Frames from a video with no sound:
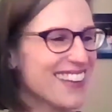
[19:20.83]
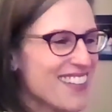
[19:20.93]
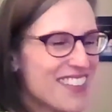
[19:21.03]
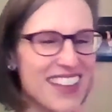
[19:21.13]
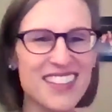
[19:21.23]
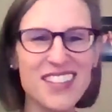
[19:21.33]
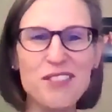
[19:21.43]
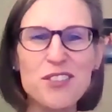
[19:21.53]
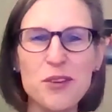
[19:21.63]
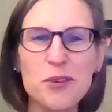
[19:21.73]
Oh, that
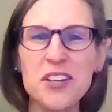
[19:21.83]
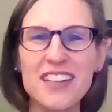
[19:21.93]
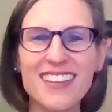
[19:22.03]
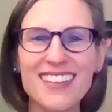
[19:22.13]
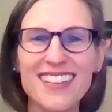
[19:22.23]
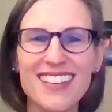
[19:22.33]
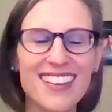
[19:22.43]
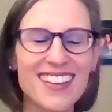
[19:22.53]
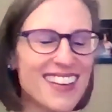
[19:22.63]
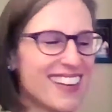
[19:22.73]
sounds so good.
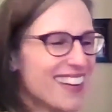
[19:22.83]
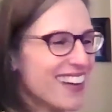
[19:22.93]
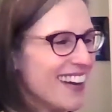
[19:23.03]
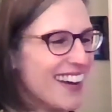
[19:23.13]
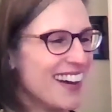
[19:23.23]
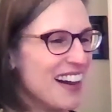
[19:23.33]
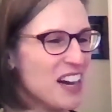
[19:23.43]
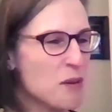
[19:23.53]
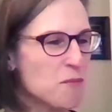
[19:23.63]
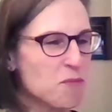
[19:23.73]

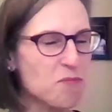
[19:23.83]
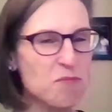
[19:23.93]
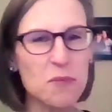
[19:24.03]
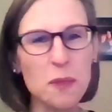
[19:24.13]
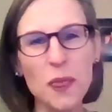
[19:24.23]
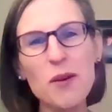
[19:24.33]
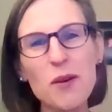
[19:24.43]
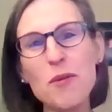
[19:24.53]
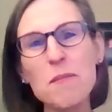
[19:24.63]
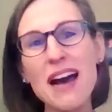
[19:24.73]
All
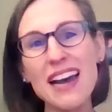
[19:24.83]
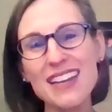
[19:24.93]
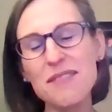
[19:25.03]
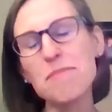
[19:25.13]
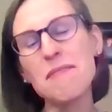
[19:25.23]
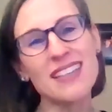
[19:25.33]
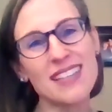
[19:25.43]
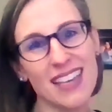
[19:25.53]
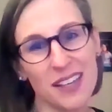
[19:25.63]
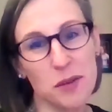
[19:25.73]
right. Well, my
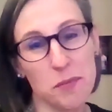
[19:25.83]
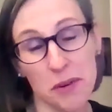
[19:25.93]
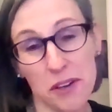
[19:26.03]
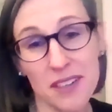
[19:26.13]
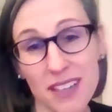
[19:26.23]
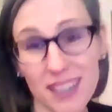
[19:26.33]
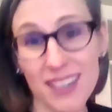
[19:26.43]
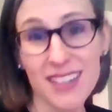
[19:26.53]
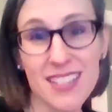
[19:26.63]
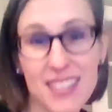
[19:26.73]
second book
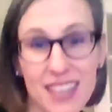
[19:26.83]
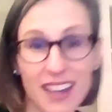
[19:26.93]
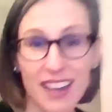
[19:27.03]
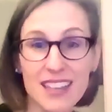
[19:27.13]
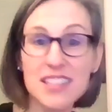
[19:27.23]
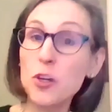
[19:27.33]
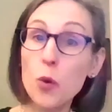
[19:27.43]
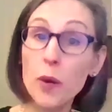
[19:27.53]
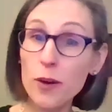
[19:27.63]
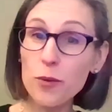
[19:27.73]
it's a
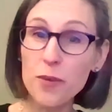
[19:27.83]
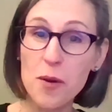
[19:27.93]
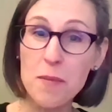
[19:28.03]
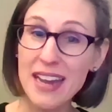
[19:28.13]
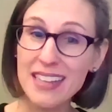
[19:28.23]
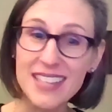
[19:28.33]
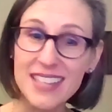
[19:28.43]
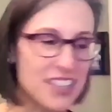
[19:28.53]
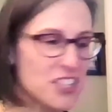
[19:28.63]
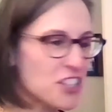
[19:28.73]
queer romance,
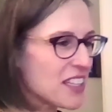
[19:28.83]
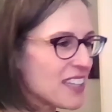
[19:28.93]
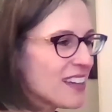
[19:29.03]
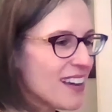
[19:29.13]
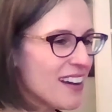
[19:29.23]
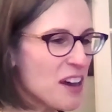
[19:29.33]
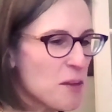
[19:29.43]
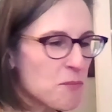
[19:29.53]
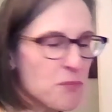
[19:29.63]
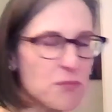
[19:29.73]
actually.
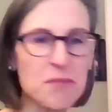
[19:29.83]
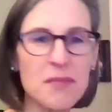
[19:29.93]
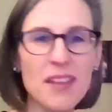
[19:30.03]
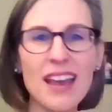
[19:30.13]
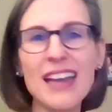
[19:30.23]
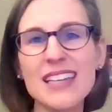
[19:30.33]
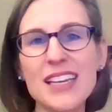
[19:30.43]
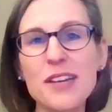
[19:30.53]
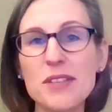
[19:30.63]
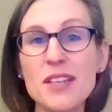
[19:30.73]
And
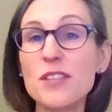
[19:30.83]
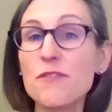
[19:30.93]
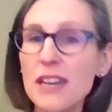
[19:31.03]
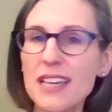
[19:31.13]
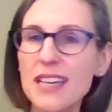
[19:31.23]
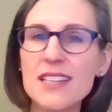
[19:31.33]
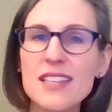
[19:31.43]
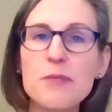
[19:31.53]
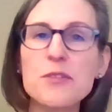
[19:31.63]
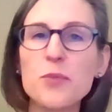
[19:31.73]
it's funny because I
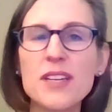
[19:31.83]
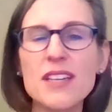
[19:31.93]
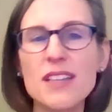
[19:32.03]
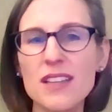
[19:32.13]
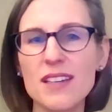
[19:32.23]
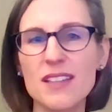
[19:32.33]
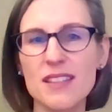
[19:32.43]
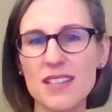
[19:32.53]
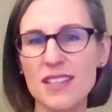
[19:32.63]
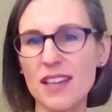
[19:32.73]
was reading the
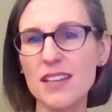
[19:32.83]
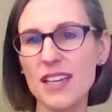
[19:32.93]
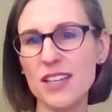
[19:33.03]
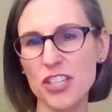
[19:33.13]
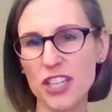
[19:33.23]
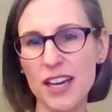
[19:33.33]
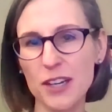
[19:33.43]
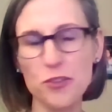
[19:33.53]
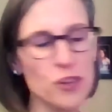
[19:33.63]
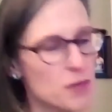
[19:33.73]
Sunday Chicago
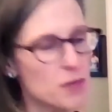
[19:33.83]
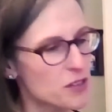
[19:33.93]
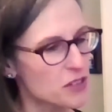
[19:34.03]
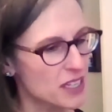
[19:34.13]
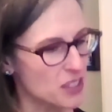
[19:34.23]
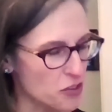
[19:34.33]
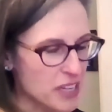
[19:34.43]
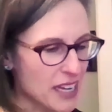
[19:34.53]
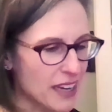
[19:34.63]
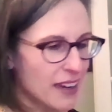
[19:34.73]
Tribune
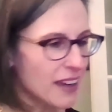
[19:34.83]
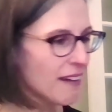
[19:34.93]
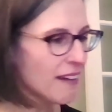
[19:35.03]
yesterday,